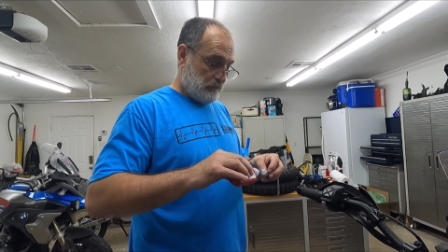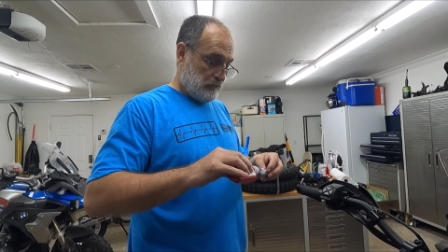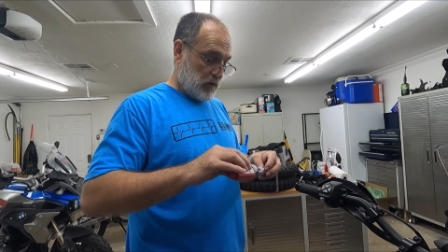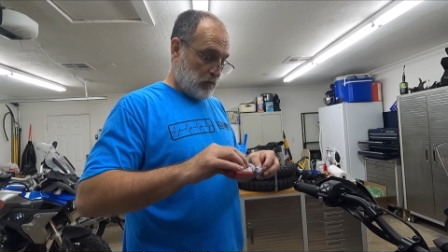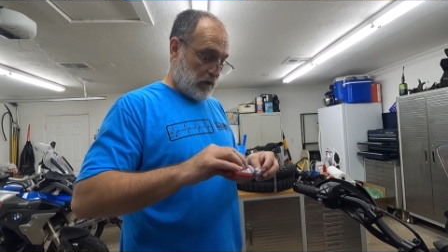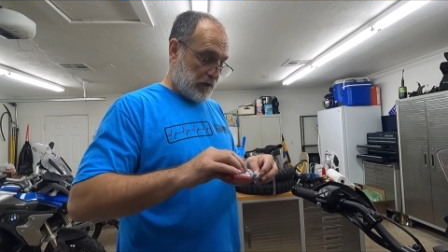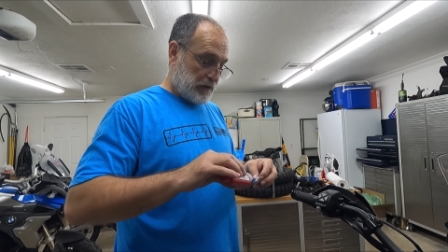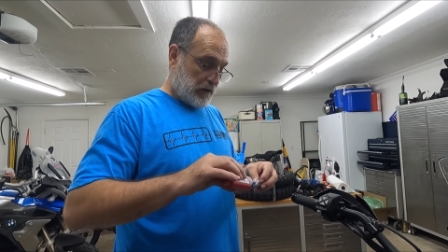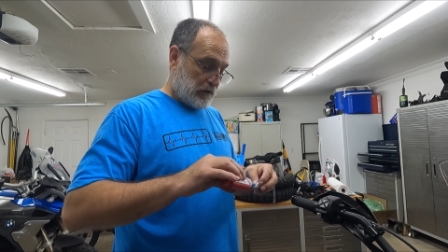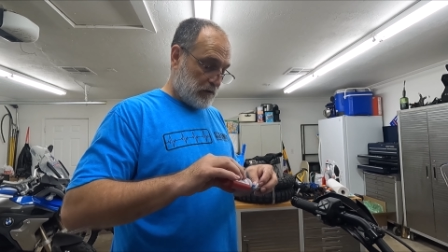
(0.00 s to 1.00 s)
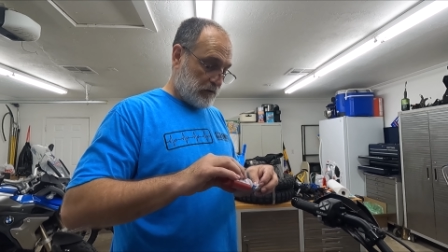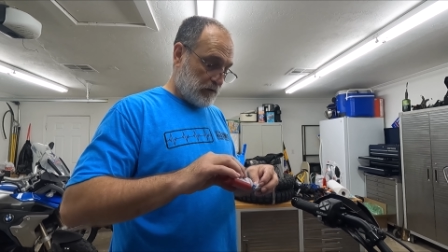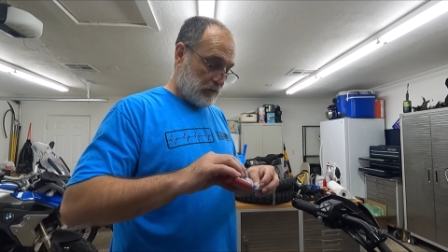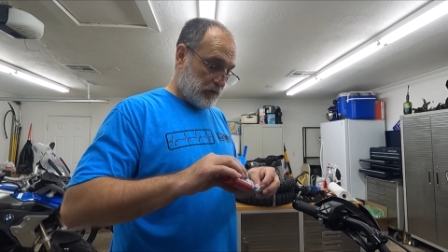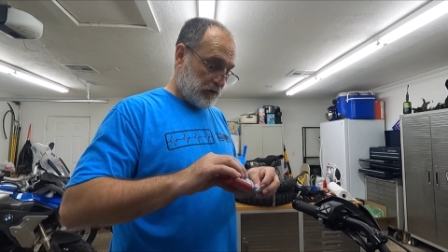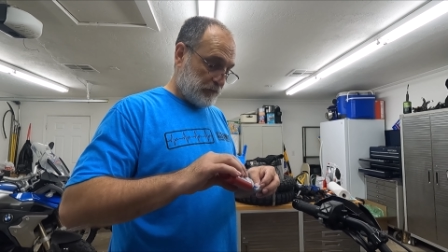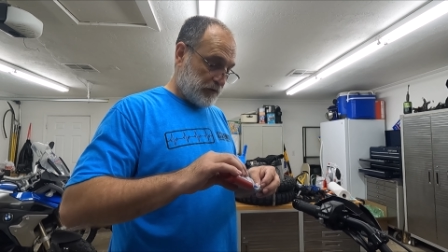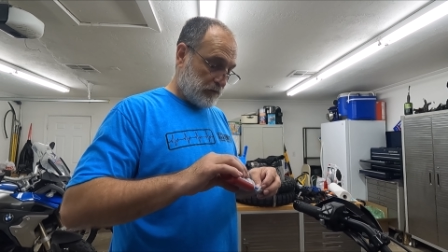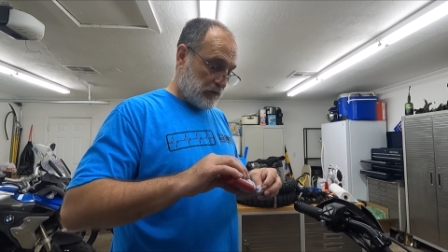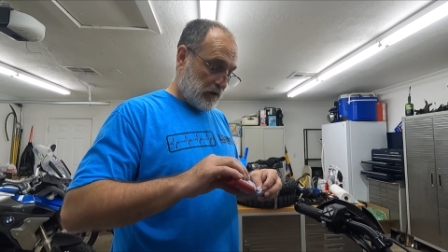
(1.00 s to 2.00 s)
blue Loctite on there, which I'm
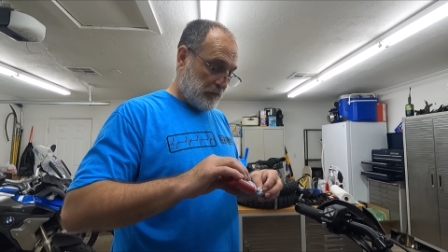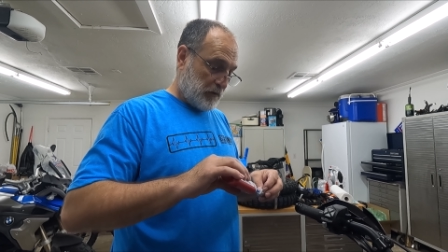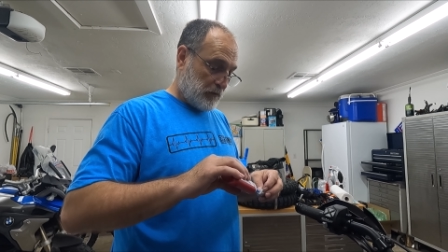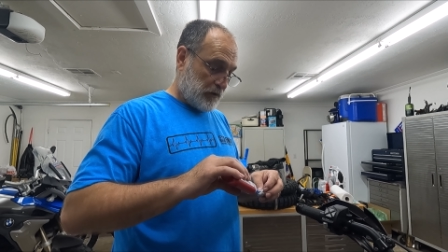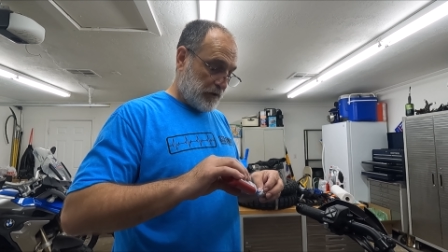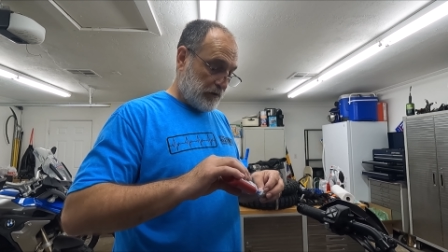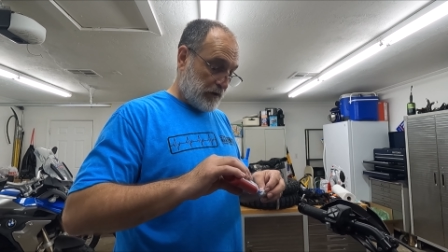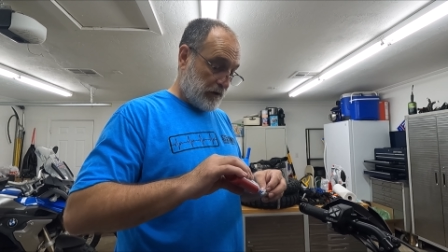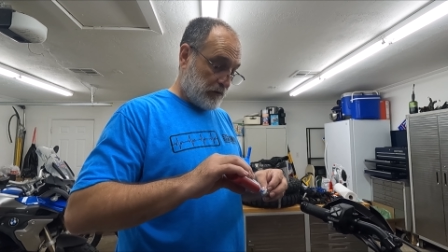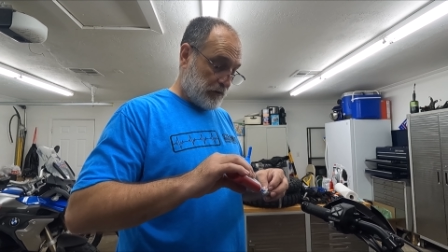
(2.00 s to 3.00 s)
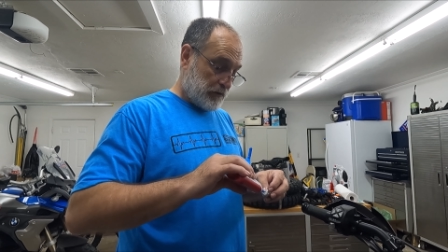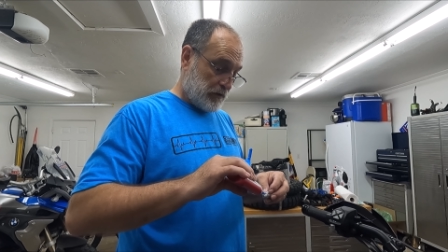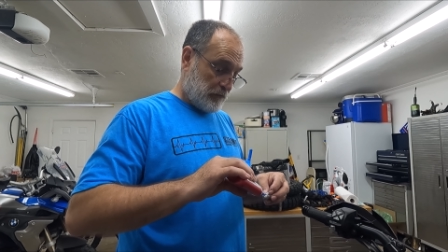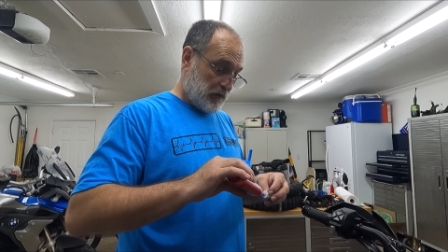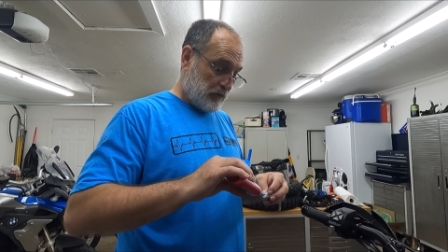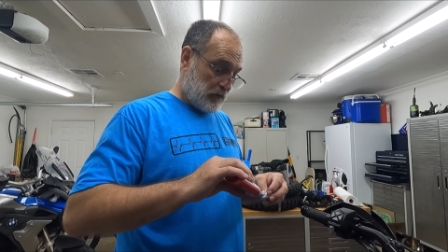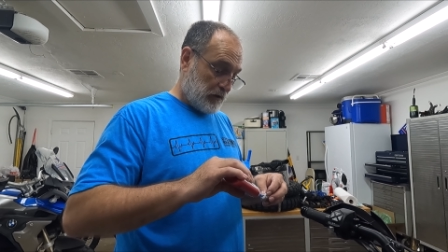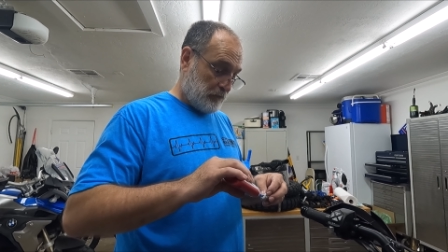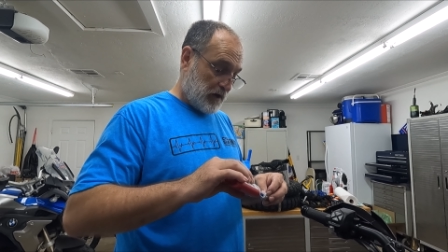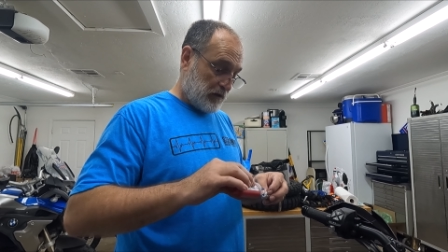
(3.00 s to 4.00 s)
sure a lot of people on the internet are going to tell me will
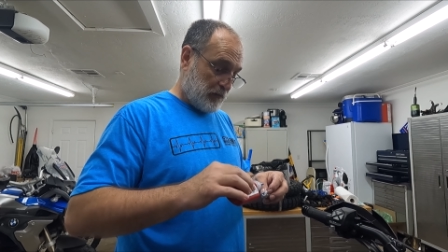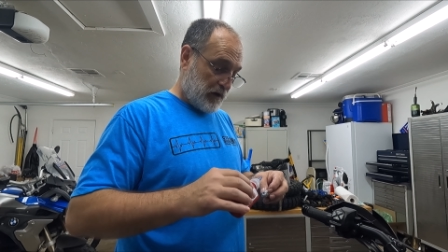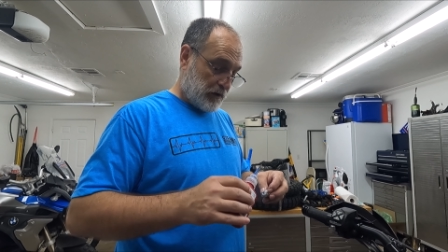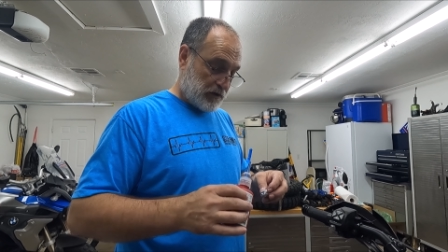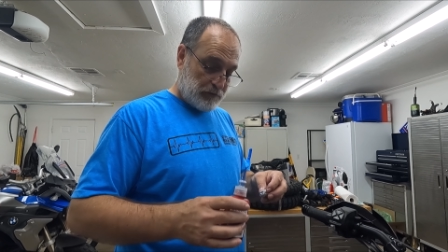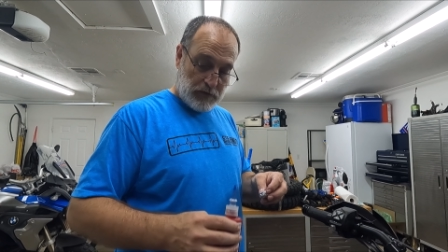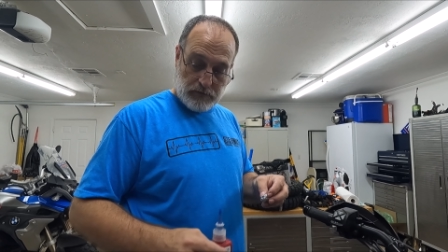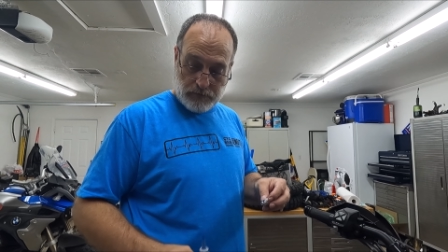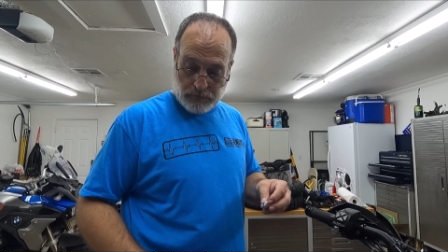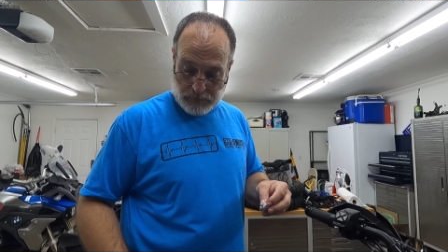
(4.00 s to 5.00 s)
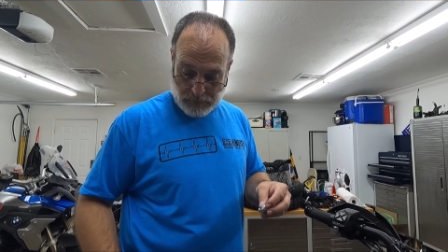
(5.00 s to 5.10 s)
like make the bike explode.